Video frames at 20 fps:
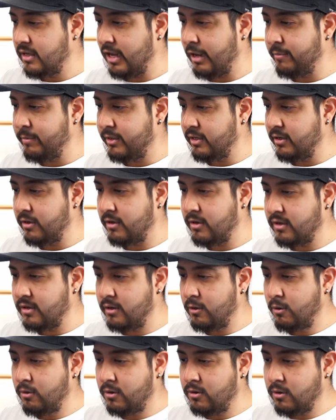I mean,
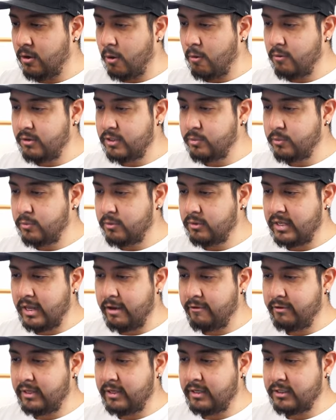look how smooth
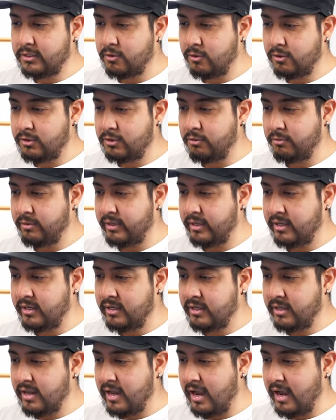everything is going to be.